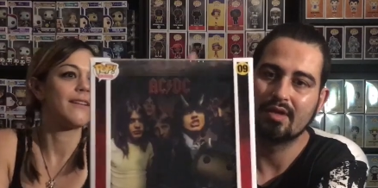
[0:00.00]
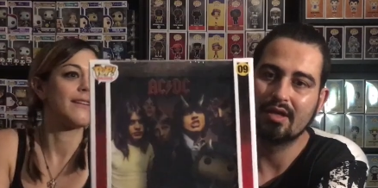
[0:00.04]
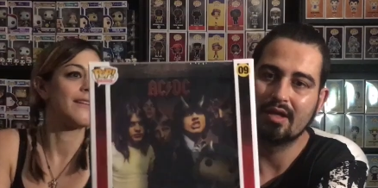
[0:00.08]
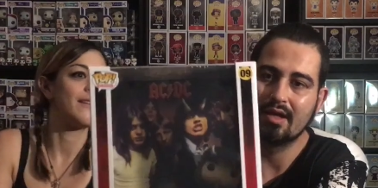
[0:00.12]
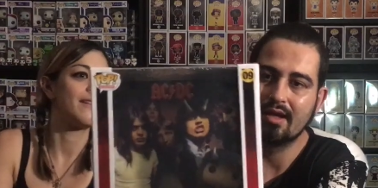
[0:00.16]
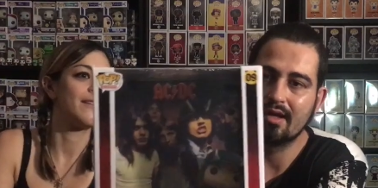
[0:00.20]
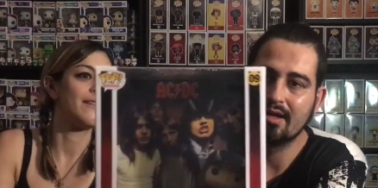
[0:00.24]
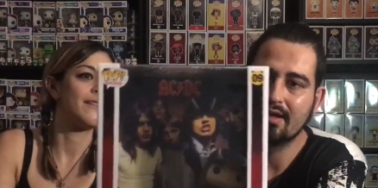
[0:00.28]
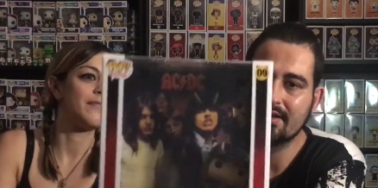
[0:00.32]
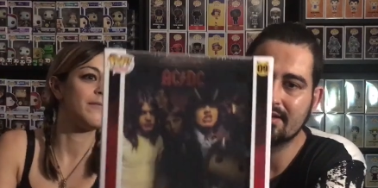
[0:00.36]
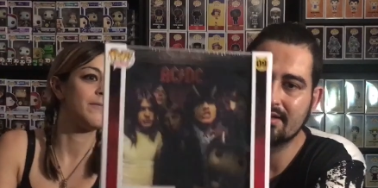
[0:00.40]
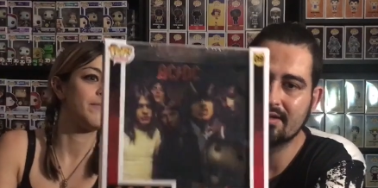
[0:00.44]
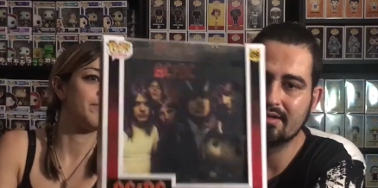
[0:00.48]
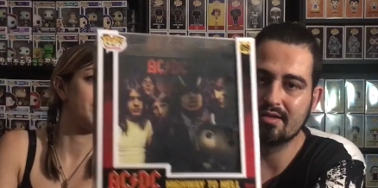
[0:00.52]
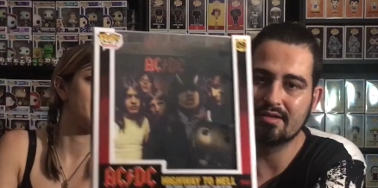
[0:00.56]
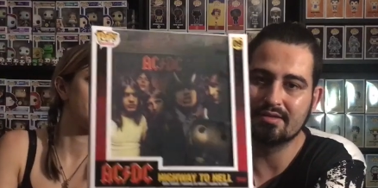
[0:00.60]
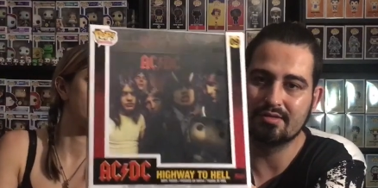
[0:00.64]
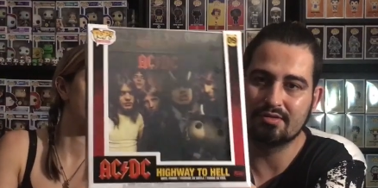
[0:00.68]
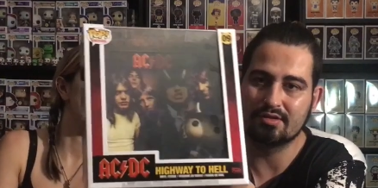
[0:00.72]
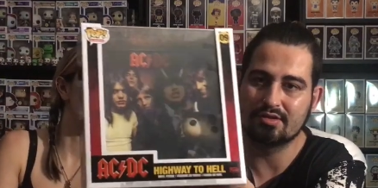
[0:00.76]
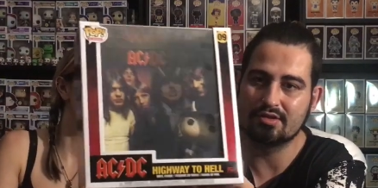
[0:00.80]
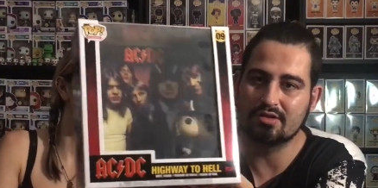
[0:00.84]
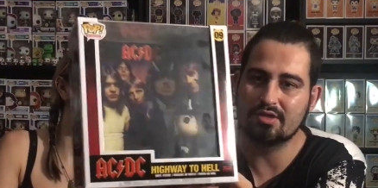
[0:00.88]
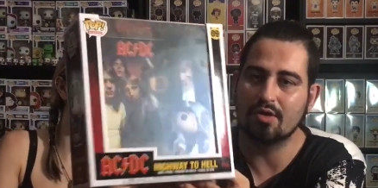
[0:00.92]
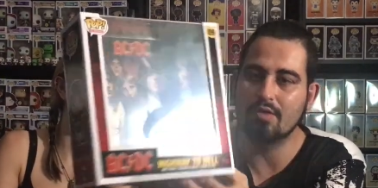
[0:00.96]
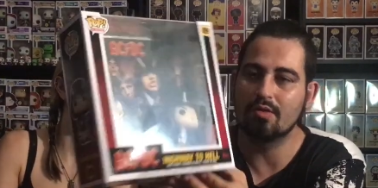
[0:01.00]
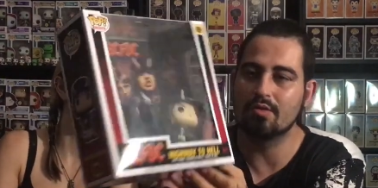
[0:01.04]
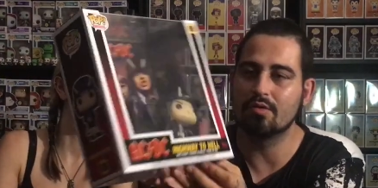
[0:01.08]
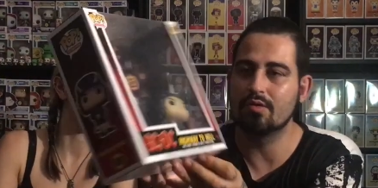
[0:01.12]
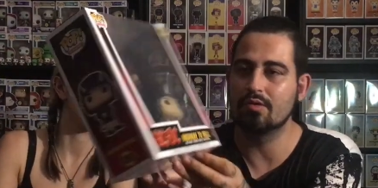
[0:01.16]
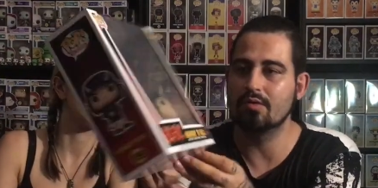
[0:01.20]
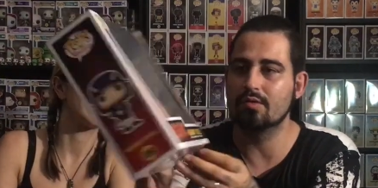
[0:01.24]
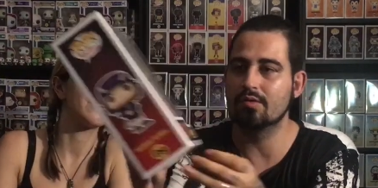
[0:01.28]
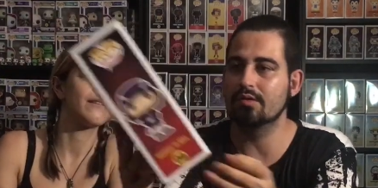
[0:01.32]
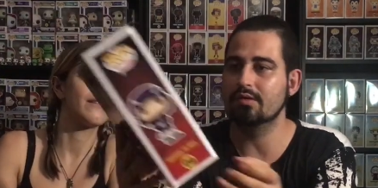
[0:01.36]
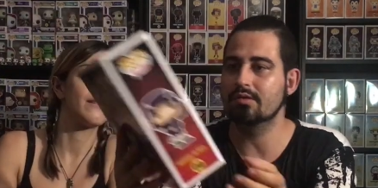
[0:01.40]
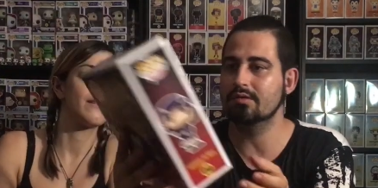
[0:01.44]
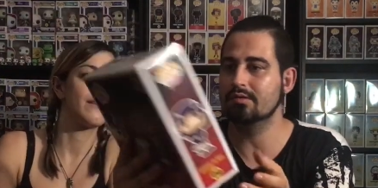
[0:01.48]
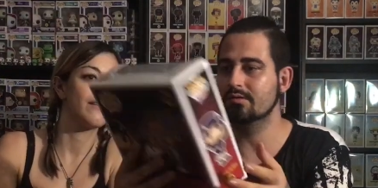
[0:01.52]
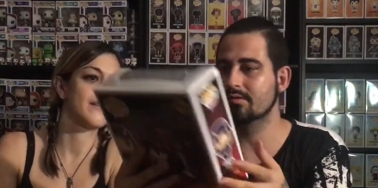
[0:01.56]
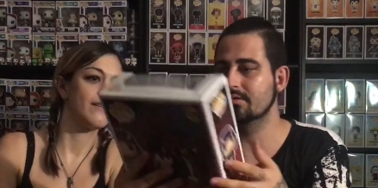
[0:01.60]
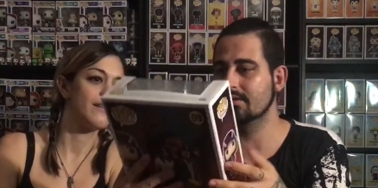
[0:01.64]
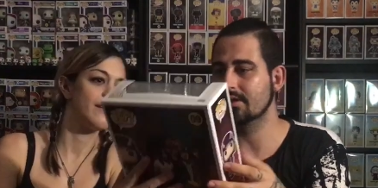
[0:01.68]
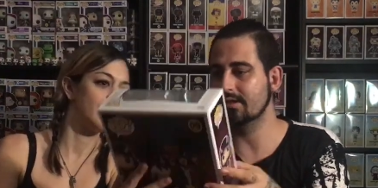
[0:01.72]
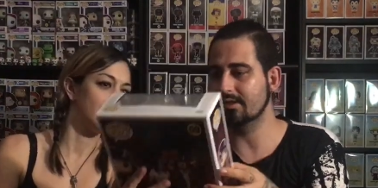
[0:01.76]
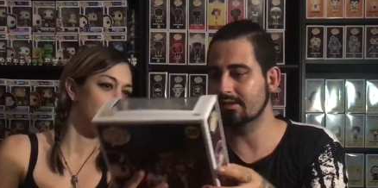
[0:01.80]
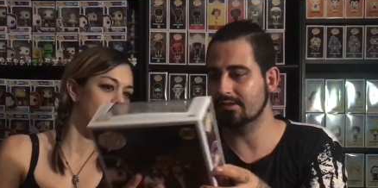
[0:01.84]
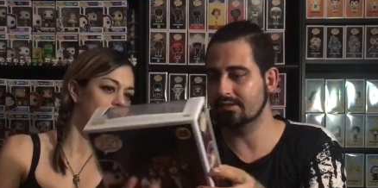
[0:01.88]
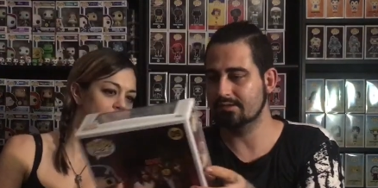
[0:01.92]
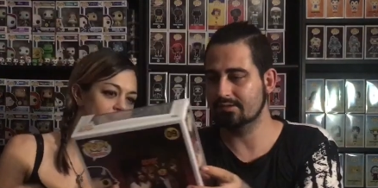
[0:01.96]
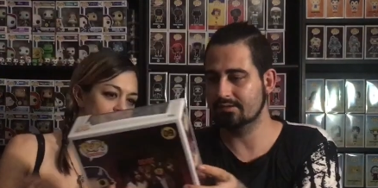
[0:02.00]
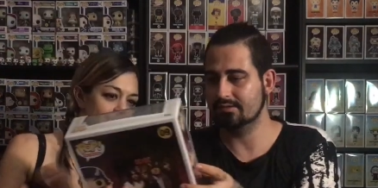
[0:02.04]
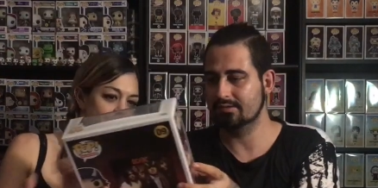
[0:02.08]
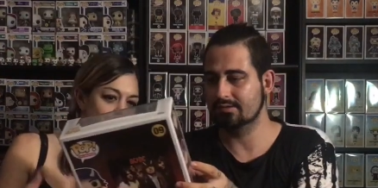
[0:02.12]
Speaker 1: And it's so cool, right?